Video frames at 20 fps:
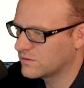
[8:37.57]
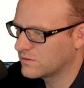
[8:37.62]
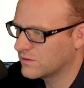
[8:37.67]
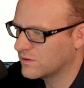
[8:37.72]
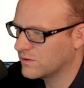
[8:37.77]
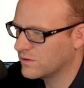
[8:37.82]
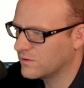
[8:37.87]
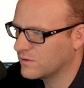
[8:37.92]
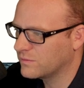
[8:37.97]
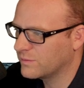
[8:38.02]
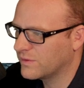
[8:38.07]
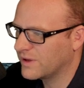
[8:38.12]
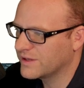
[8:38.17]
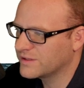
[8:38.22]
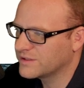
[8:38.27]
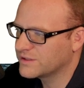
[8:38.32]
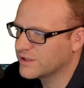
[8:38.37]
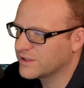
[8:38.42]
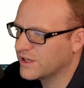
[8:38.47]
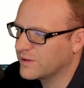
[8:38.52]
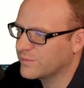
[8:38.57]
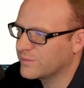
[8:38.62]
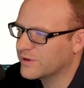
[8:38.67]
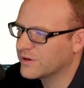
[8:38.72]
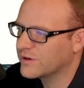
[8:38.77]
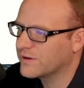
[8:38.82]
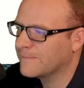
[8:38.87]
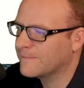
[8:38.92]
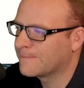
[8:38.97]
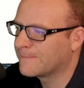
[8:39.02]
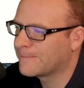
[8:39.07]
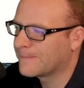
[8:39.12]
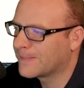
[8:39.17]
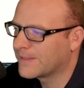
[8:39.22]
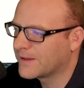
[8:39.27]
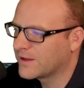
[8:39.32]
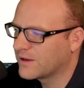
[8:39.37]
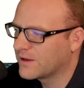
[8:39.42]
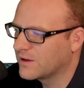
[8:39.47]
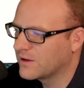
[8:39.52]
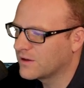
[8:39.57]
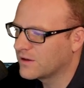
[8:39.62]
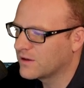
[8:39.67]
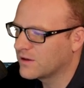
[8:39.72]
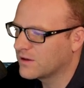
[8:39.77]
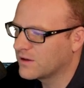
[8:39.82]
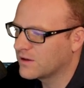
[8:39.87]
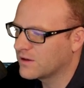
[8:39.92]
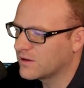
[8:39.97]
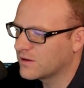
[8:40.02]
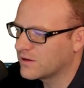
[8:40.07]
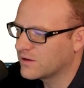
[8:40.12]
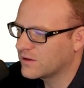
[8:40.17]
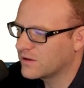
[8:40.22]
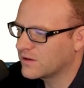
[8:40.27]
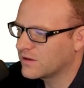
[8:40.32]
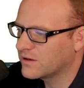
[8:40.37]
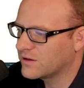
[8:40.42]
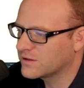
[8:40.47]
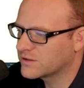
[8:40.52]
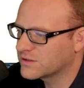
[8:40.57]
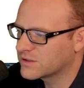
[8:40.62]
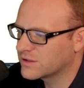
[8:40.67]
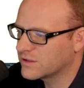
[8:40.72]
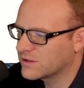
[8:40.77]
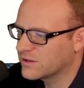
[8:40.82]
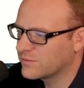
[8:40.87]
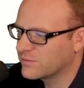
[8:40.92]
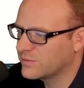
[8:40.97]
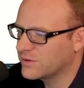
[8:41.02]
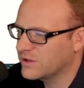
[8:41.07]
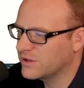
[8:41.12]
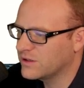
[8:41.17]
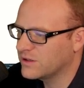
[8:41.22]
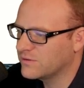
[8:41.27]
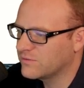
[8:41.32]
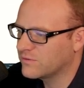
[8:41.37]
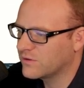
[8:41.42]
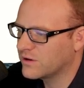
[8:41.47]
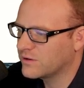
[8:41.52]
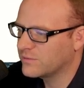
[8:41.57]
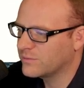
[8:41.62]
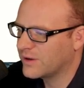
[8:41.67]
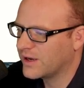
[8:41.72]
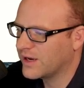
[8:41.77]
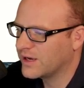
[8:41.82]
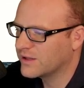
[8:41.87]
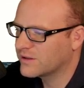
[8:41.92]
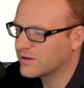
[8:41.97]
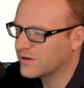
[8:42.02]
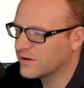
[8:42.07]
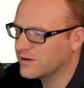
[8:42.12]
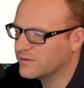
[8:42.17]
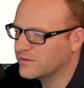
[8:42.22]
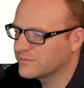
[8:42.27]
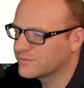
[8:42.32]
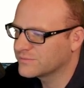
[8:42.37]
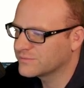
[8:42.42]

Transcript: Code by Zapier. And it's going to be run Python.